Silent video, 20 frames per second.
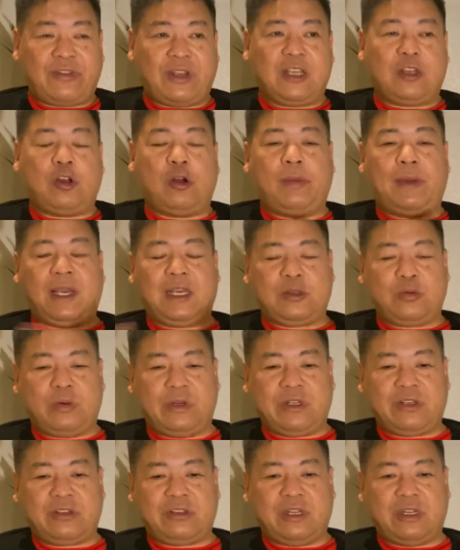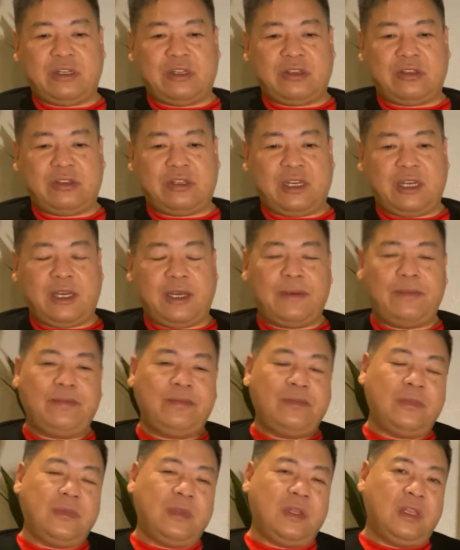I go back to an extended stay,
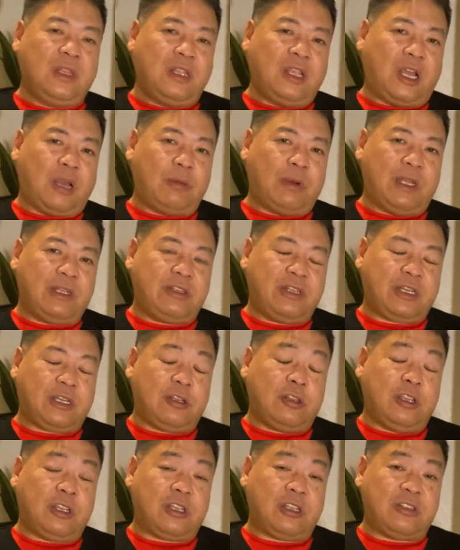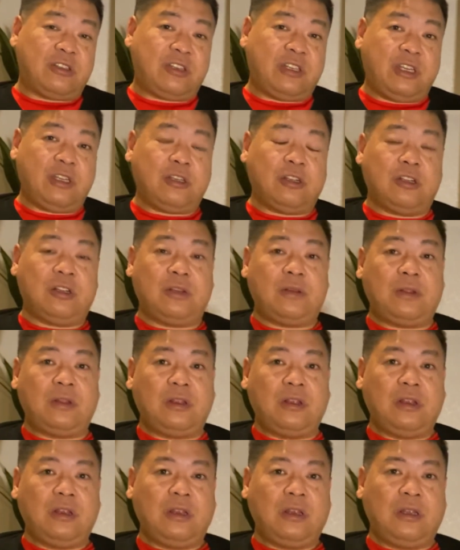I might take a look at Seagull.
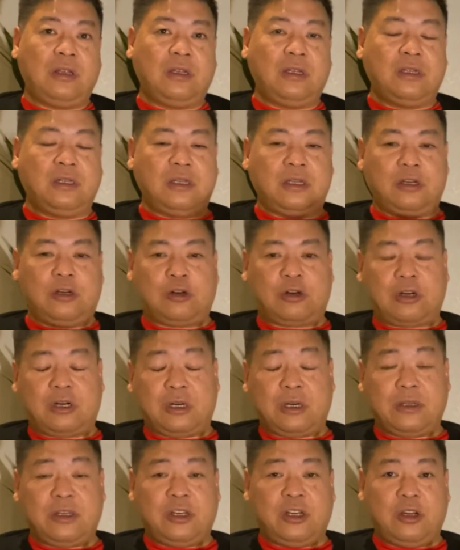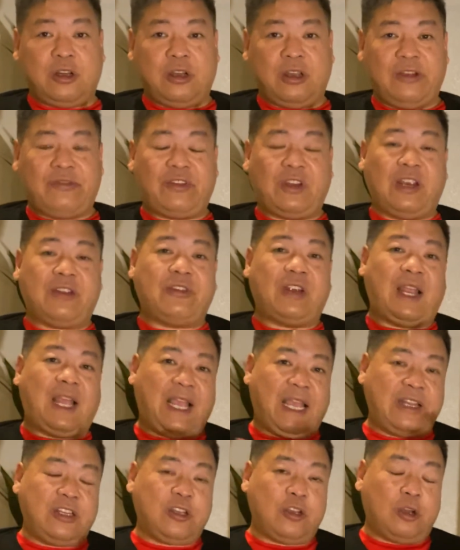Or, if I ever
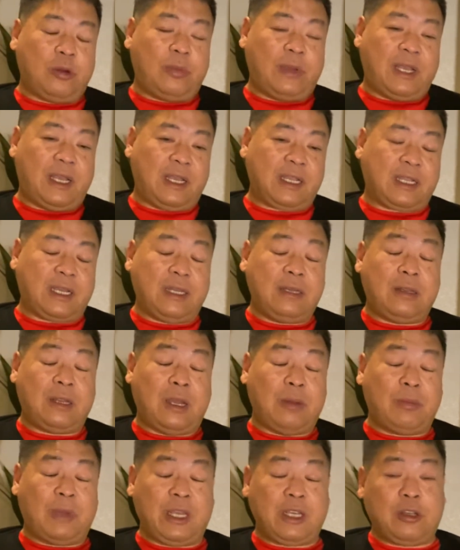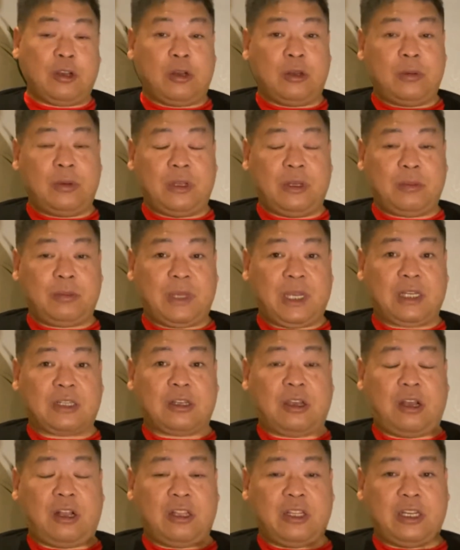had to go back, I might go back to
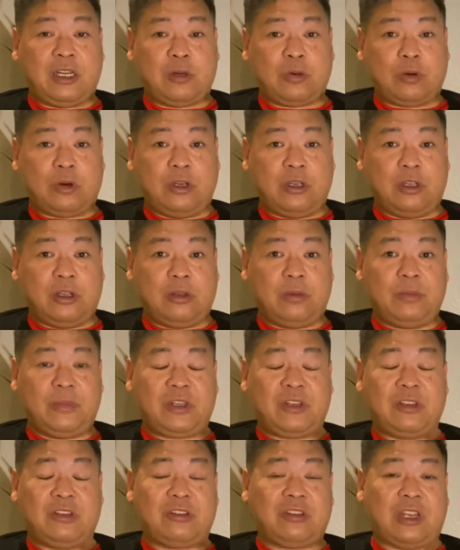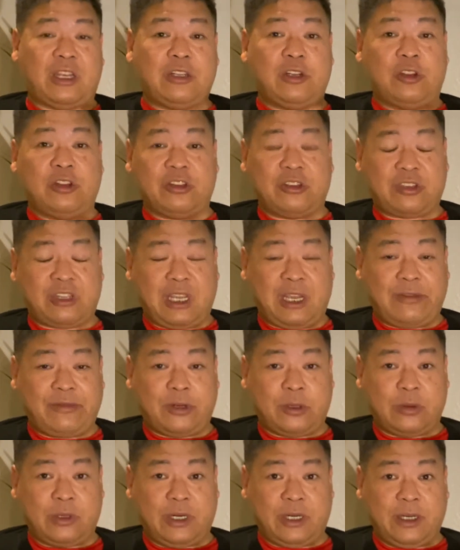Holiday Royal, since I know the staff
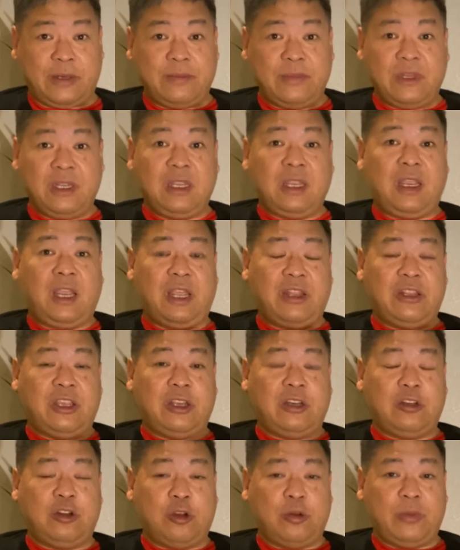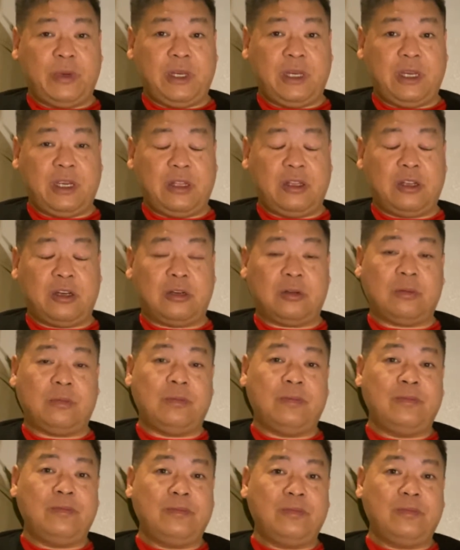already, and they know me, and they're